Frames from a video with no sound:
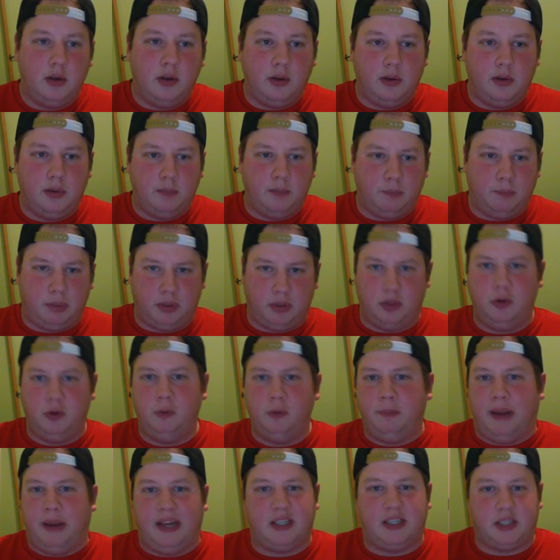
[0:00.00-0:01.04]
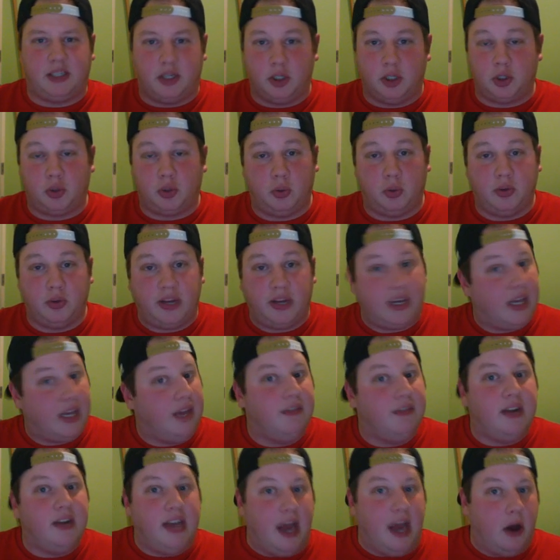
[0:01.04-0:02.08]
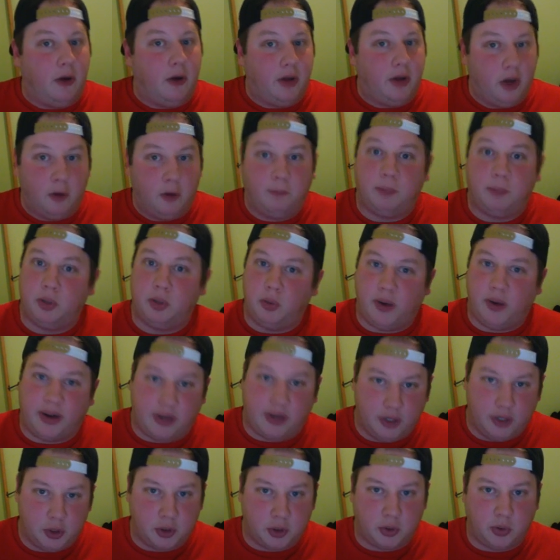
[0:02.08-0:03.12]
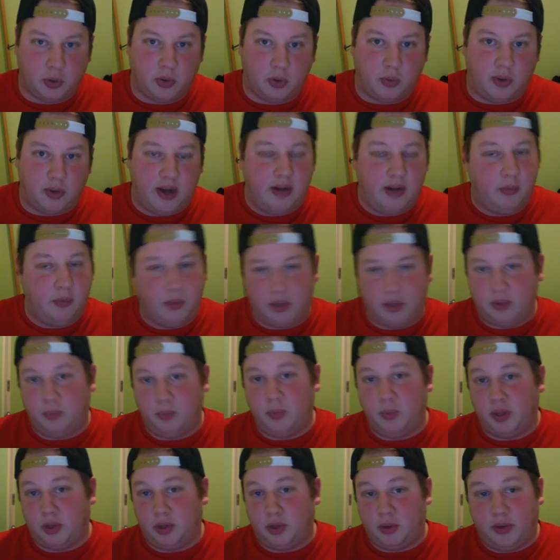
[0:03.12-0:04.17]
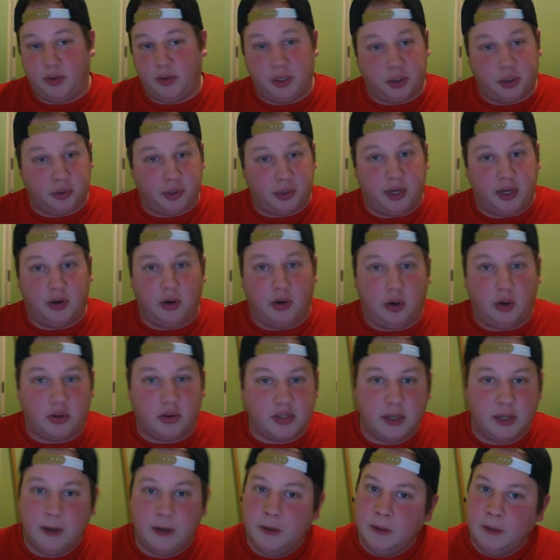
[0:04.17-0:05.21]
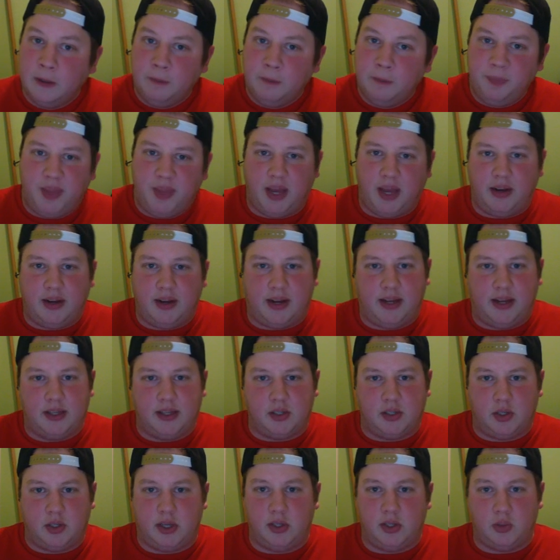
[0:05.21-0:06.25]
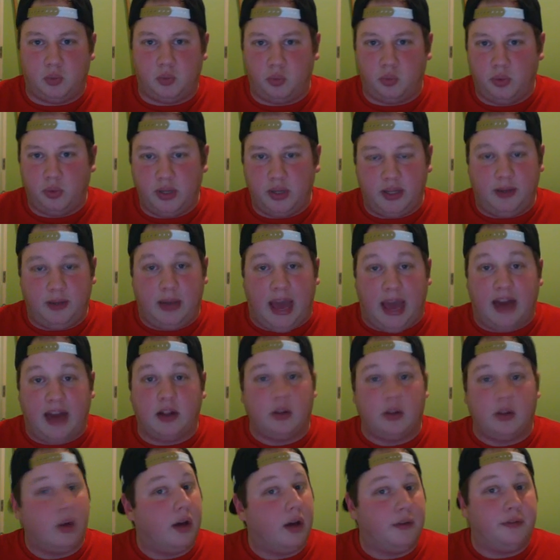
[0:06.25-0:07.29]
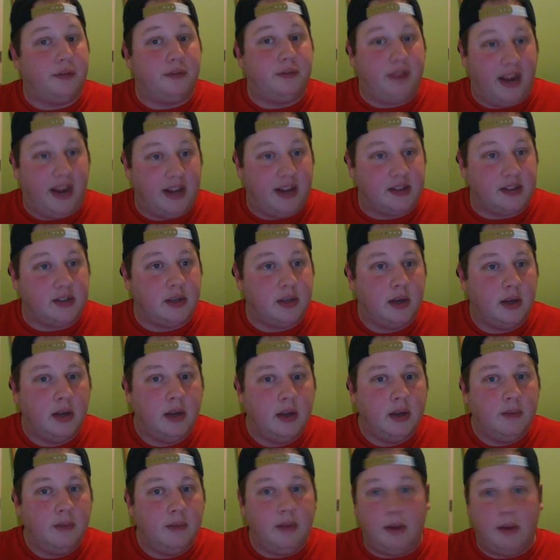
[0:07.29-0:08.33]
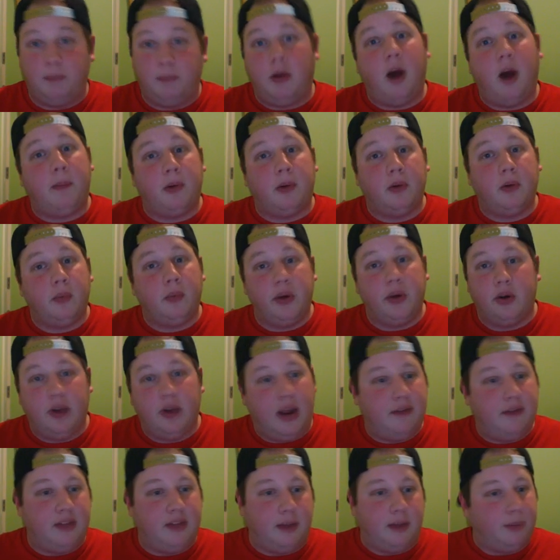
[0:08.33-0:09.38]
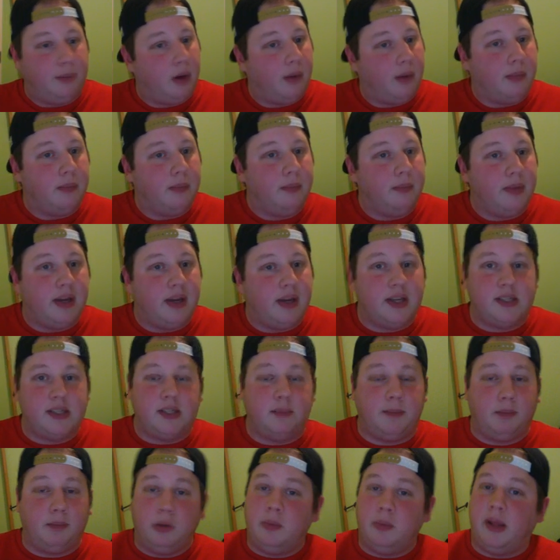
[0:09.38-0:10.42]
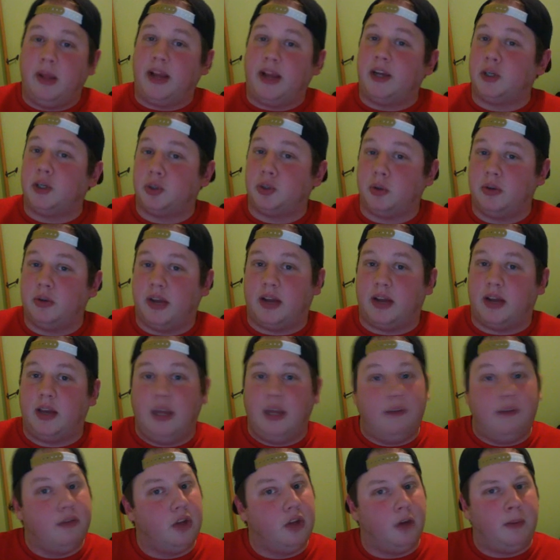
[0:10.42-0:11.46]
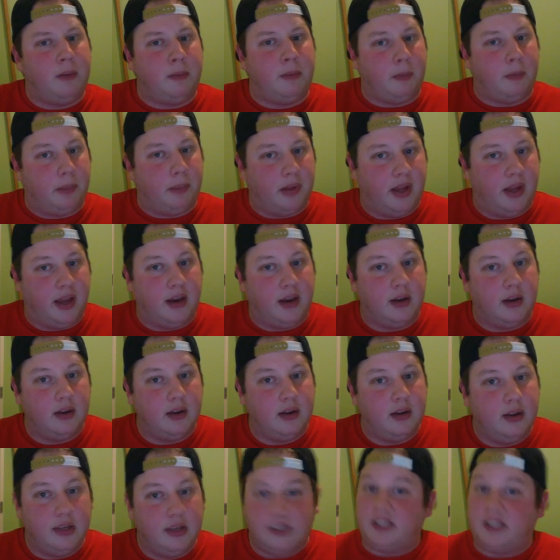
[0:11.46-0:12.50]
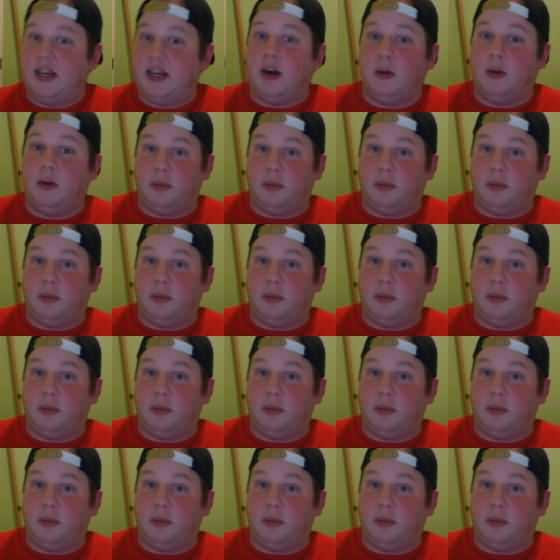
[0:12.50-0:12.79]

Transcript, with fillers: blue-based control. Like even now, you know, blue-red control, right, with with Torrential Gearhulks, that deck has, has really had a lot of fans. In Pauper, we don't have that problem, because the blue-black control deck, even though people play it, is terrible.